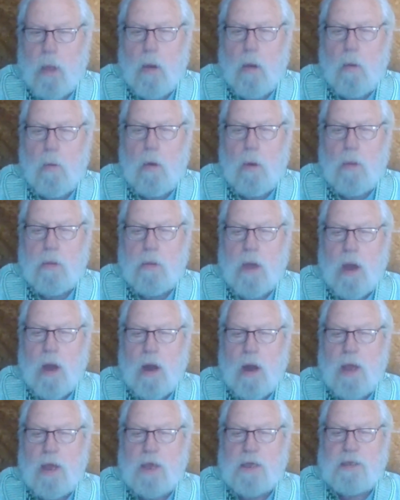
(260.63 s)

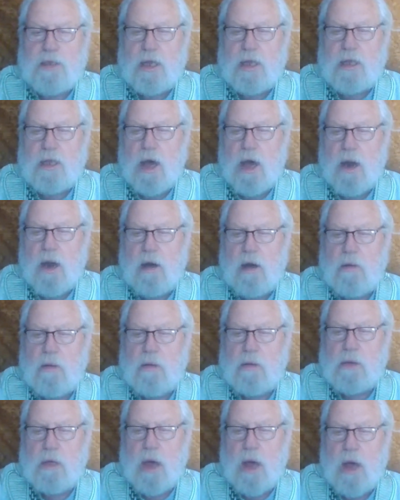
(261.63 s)
Owotara Esetara
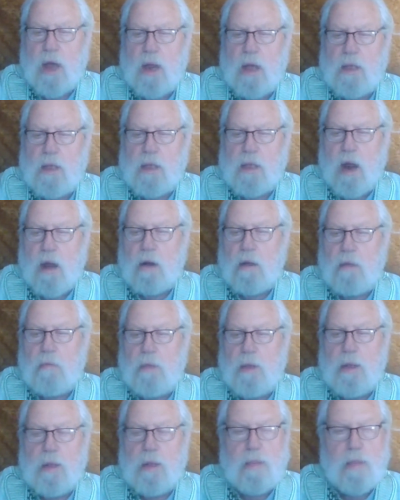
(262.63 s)
Otara Tara,
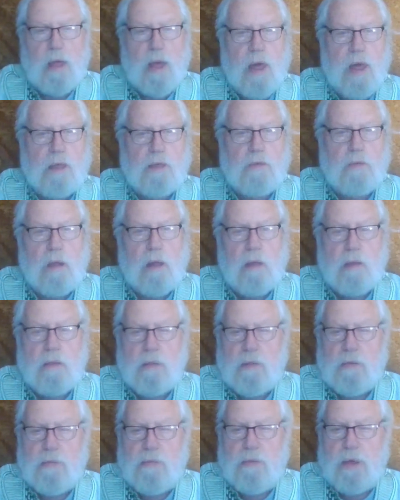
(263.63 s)
meaning the hands belong
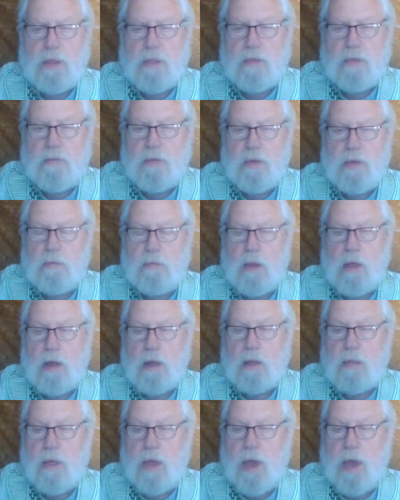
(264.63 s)
to the feet
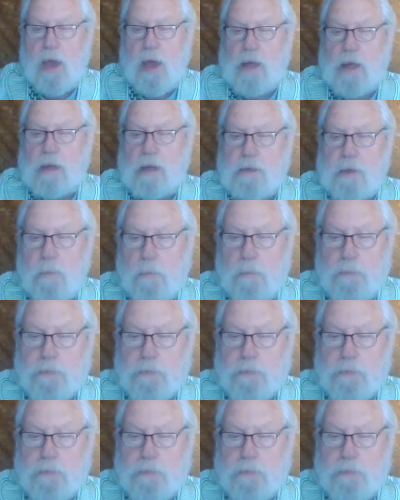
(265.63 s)
belong to the hands,